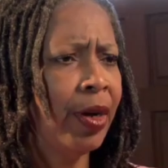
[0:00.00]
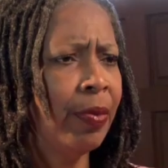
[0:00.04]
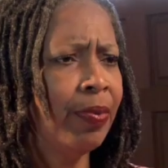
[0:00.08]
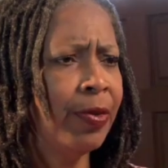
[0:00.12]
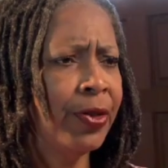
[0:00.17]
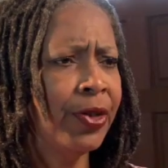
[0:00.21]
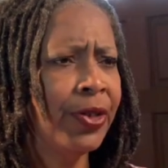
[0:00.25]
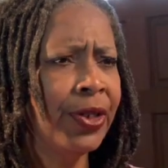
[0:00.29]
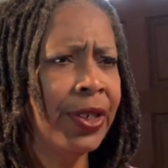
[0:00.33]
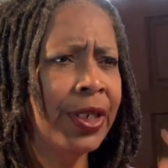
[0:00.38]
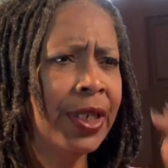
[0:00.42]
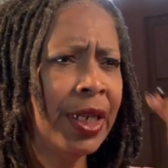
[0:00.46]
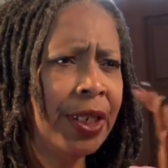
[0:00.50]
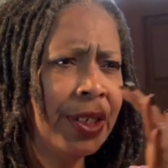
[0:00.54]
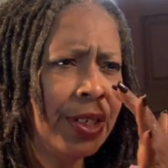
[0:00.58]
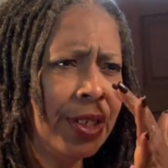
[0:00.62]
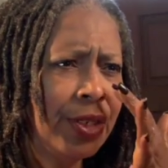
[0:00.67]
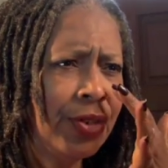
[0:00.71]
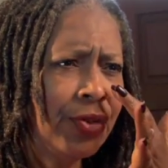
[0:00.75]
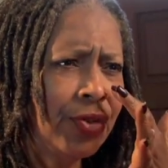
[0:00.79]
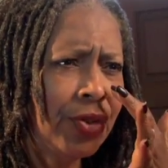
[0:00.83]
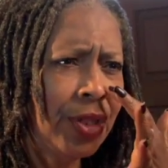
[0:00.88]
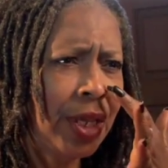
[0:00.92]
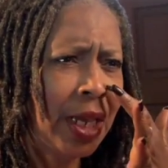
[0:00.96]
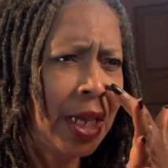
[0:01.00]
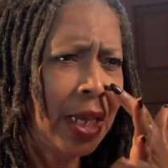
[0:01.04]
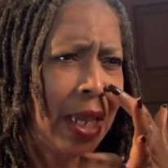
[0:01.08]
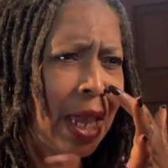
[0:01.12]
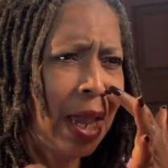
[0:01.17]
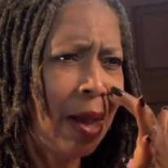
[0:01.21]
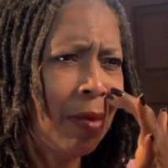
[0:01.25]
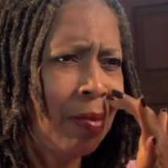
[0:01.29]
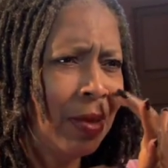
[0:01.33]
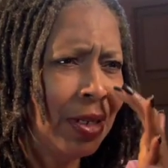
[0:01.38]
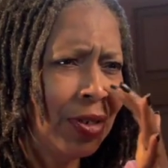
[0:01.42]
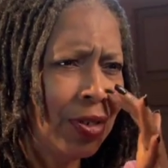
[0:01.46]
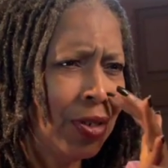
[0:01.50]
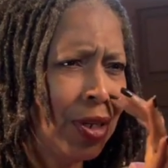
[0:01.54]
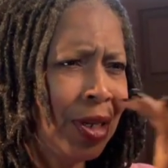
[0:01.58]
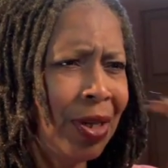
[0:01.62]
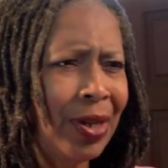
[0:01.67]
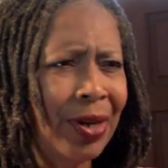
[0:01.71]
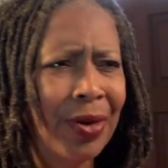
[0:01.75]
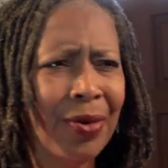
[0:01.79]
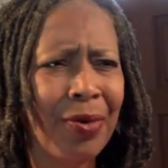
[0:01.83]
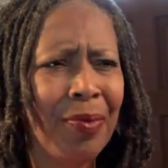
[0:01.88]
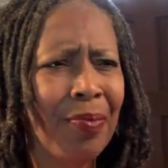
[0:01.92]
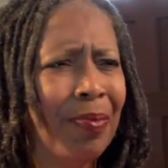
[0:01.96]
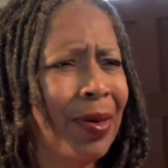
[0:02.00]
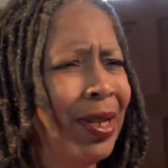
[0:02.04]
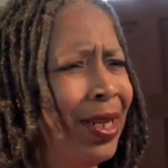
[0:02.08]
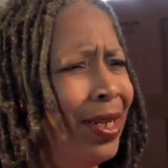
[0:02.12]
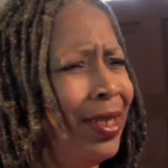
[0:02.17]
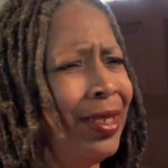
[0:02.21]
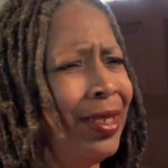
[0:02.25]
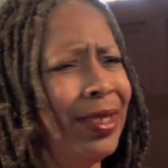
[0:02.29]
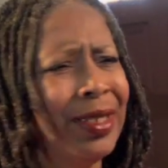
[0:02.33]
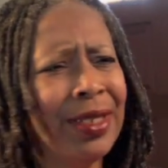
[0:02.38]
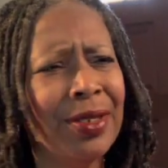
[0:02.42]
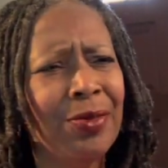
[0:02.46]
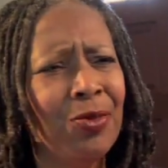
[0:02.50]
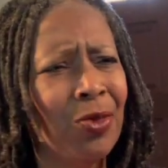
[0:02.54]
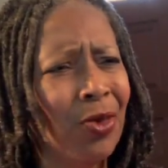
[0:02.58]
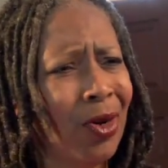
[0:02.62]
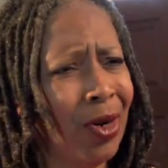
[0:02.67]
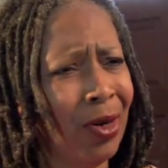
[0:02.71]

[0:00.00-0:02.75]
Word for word: a percentage thing, how much, you know, but it didn't